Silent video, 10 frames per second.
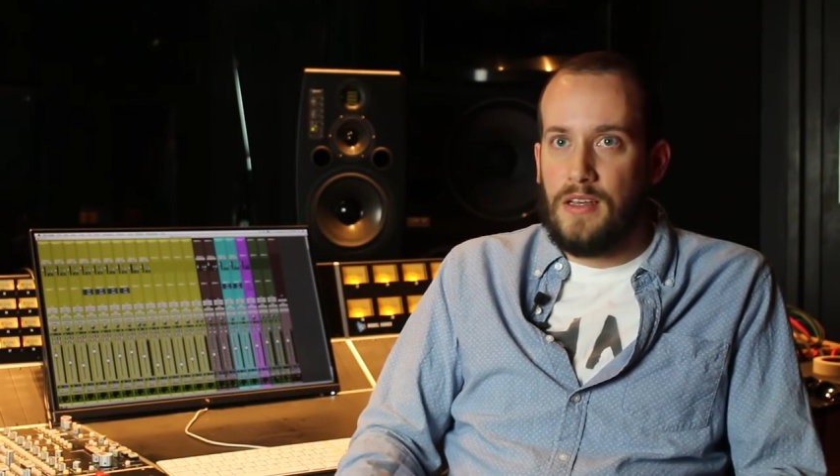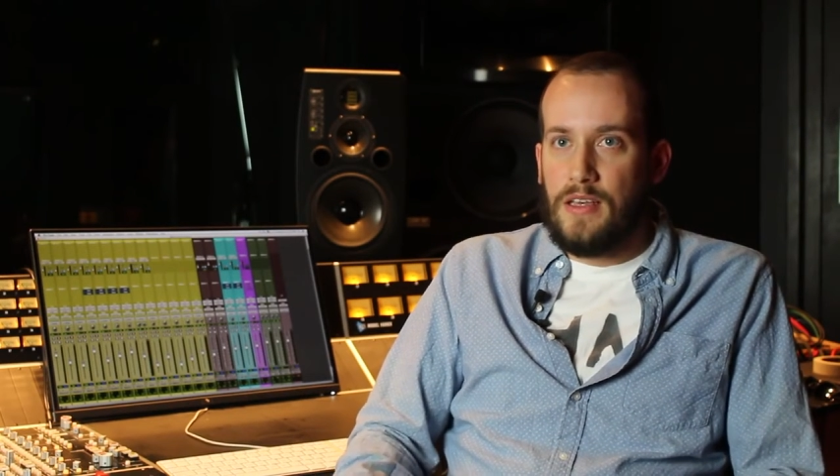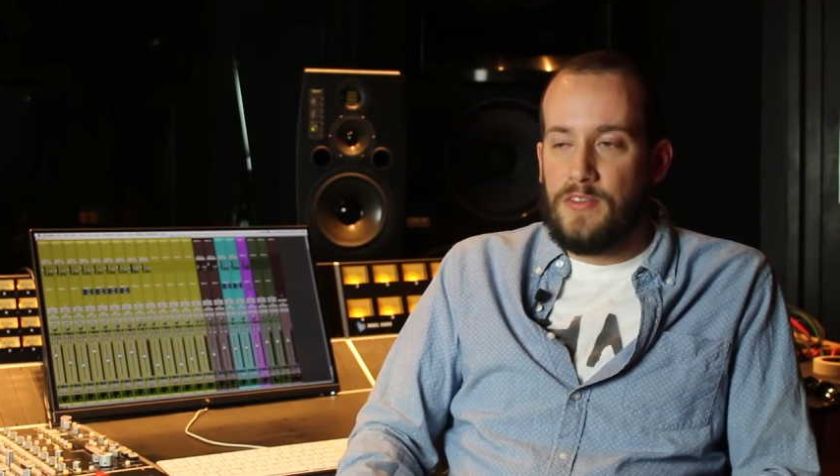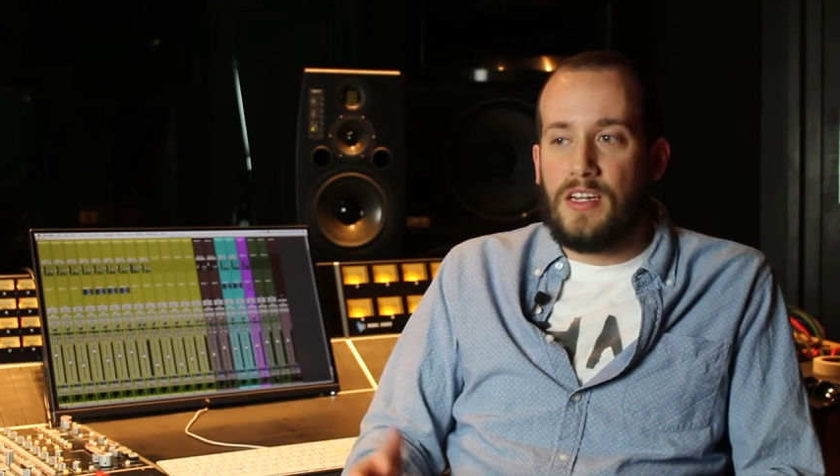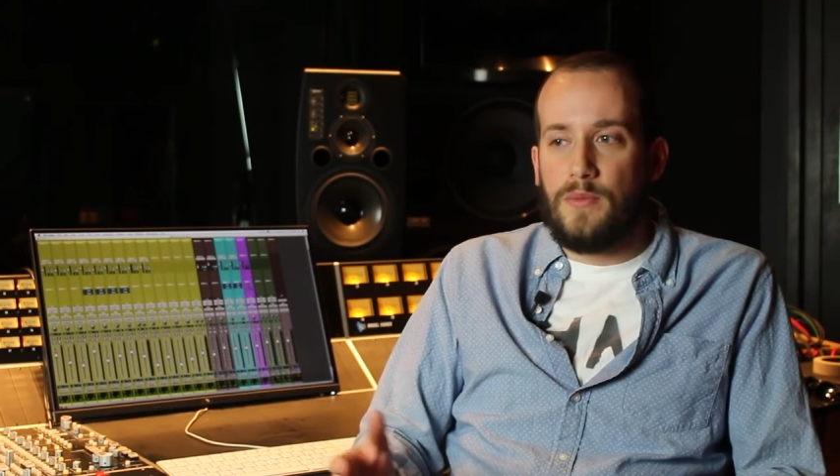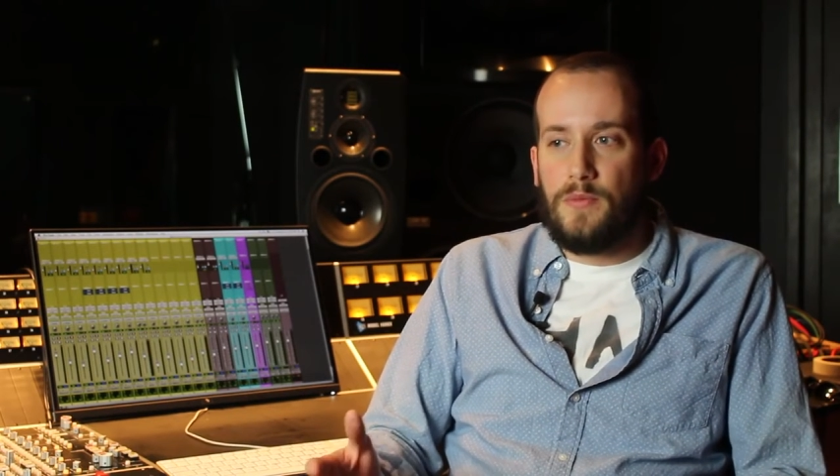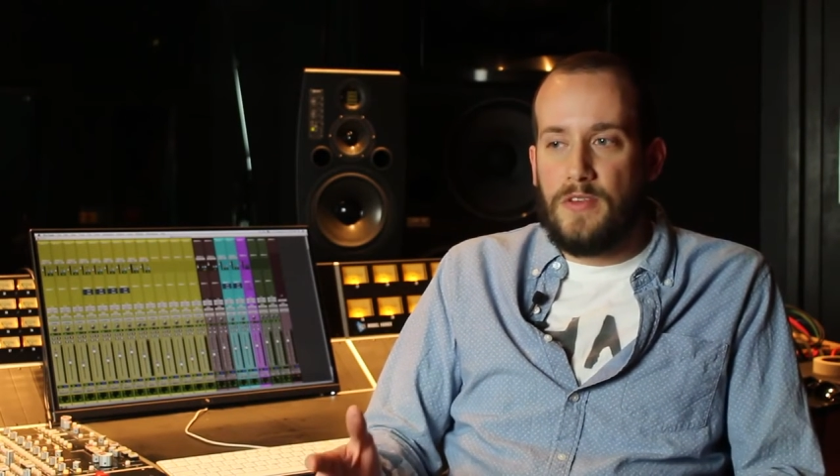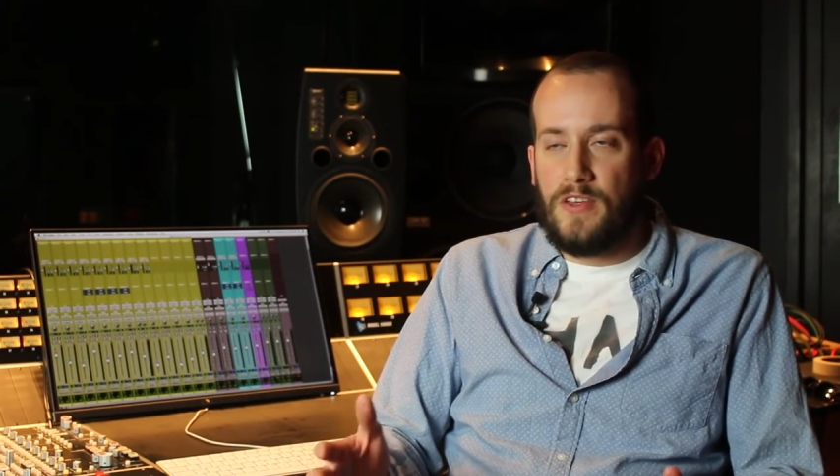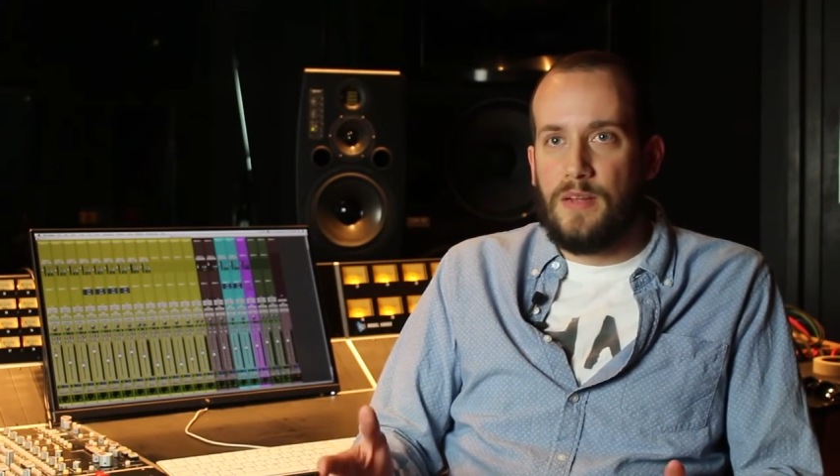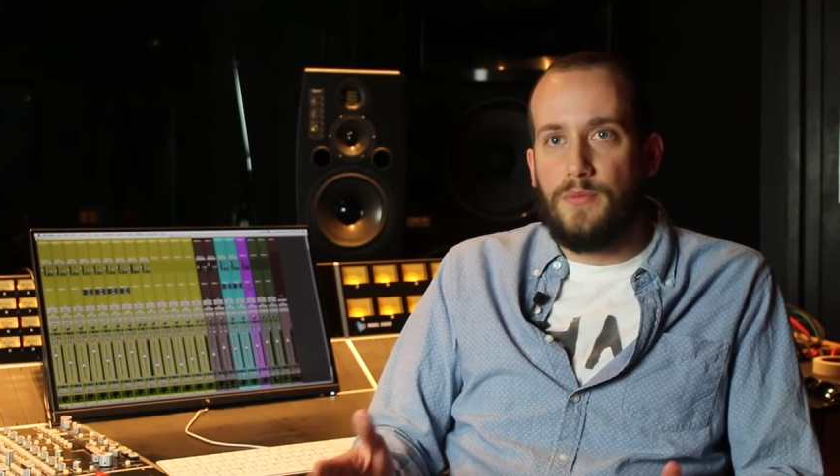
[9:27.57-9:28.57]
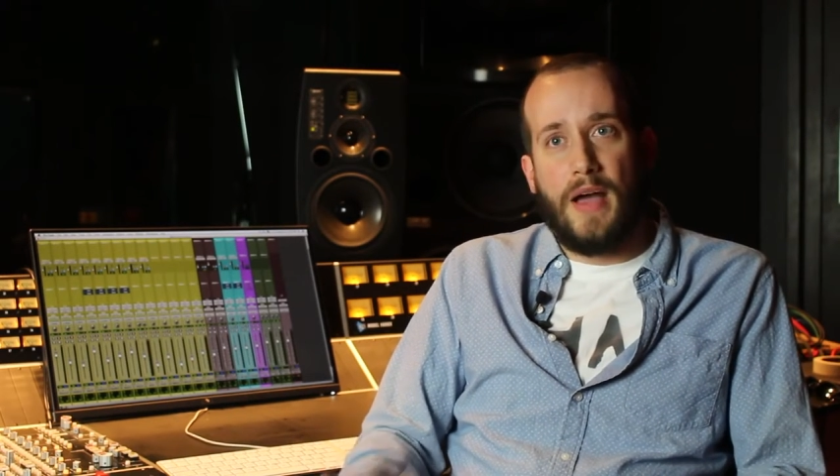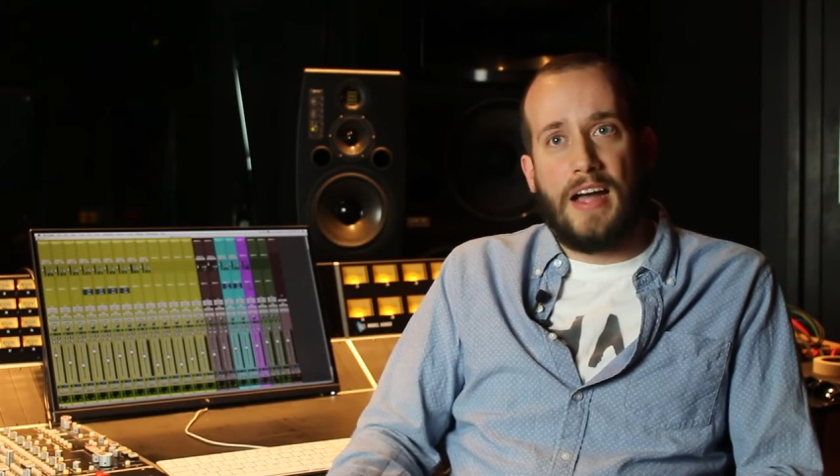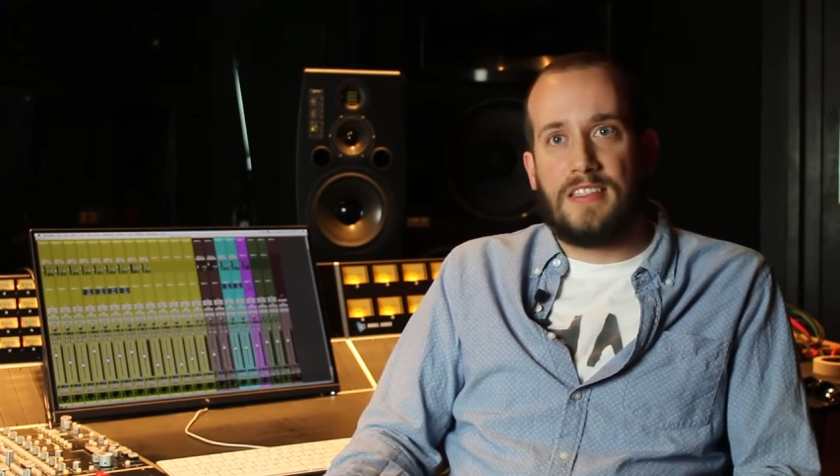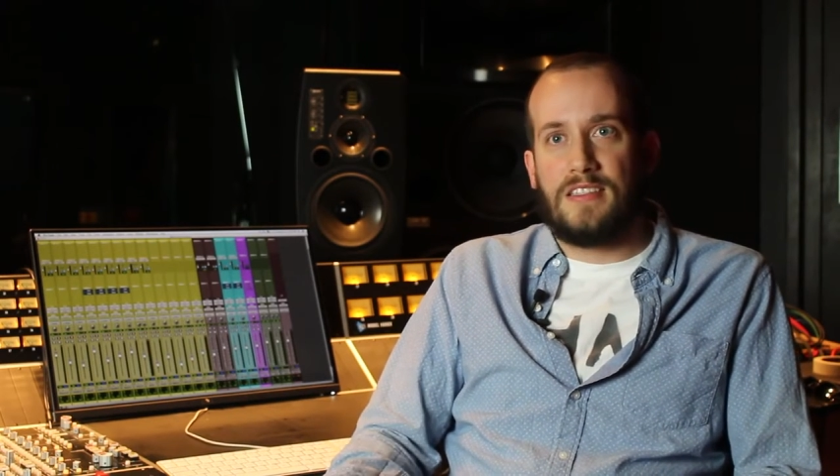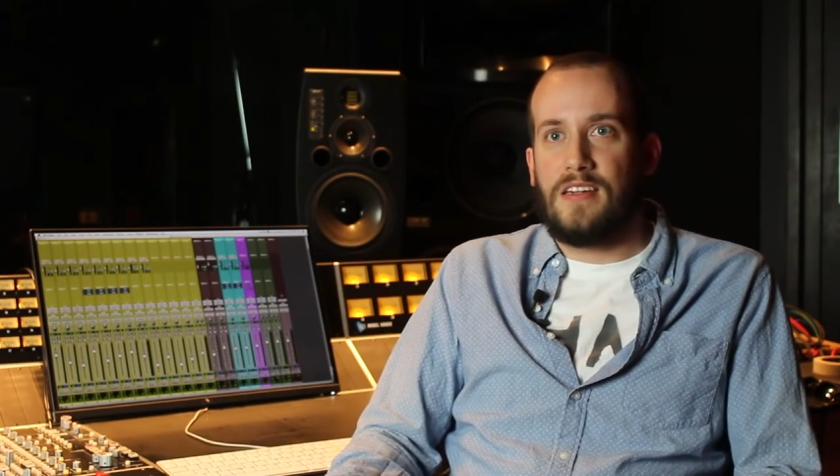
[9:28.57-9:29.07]
If you get a
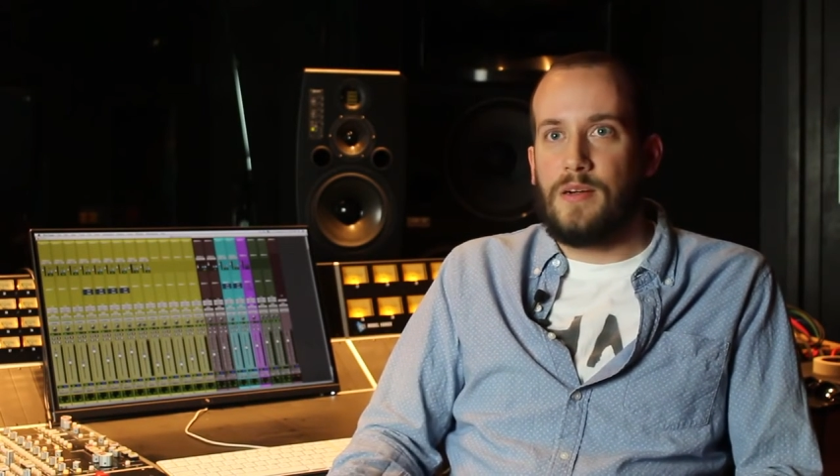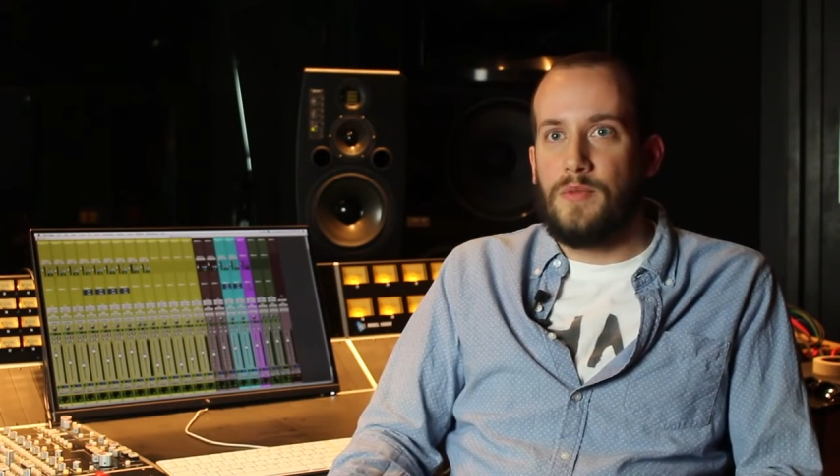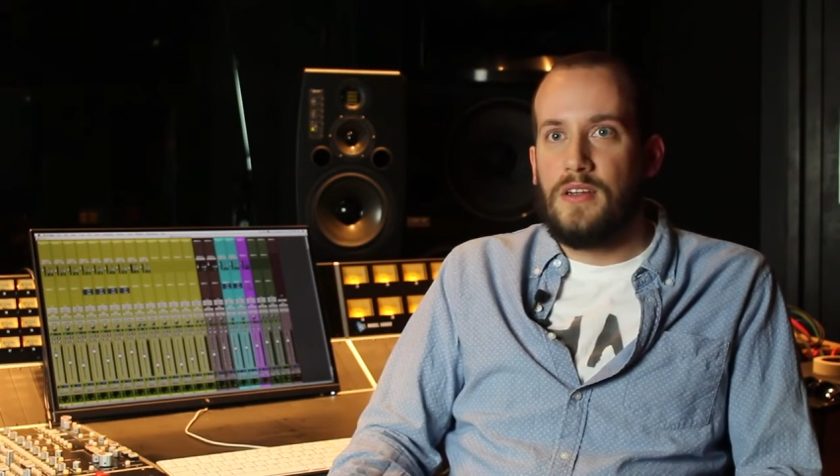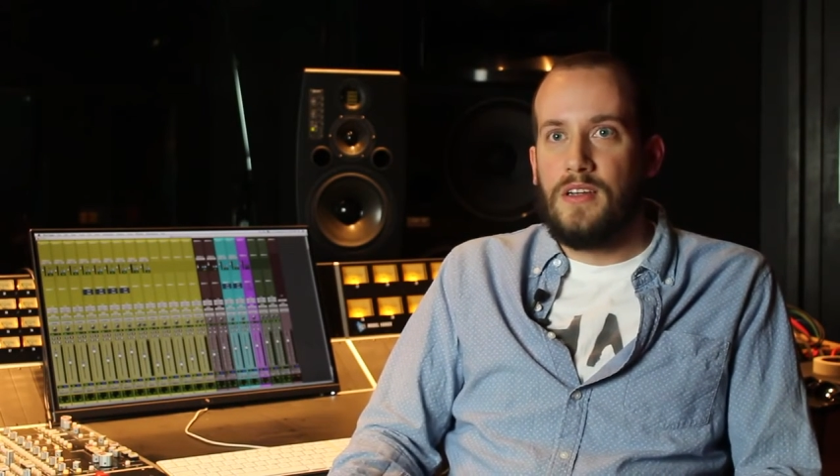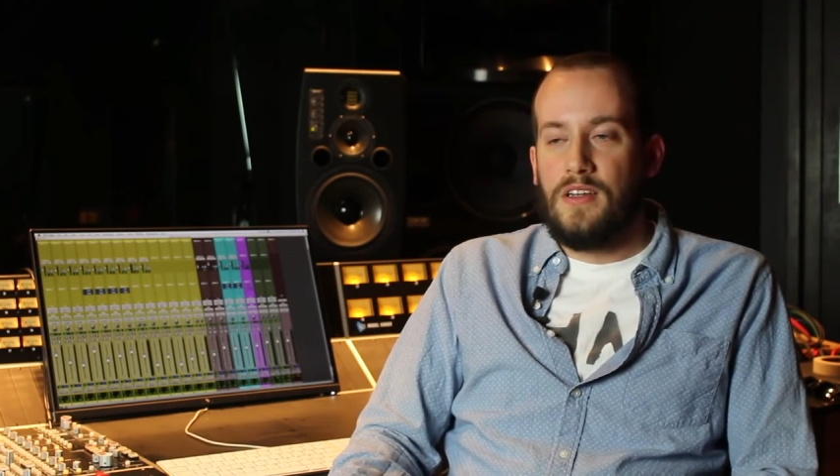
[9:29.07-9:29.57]
bad sub,